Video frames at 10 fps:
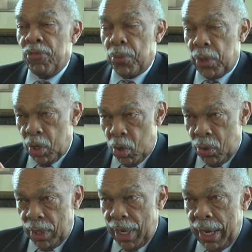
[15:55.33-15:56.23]
Or if you want to go
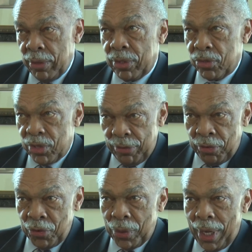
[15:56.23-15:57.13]
online, you can save a
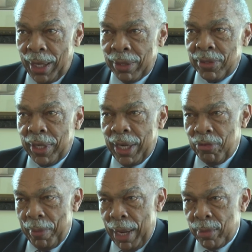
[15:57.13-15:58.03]
few dollars and get it
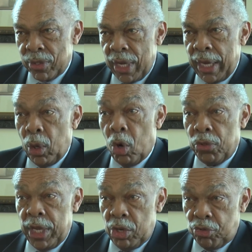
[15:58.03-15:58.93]
from Amazon. Or
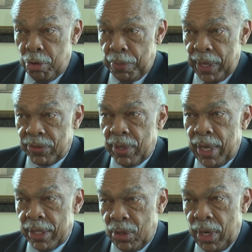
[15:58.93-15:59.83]
the History Press
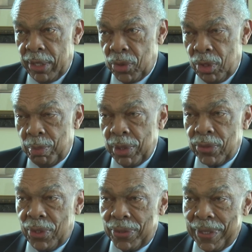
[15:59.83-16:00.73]
has all the
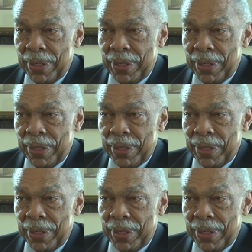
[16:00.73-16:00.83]
books also.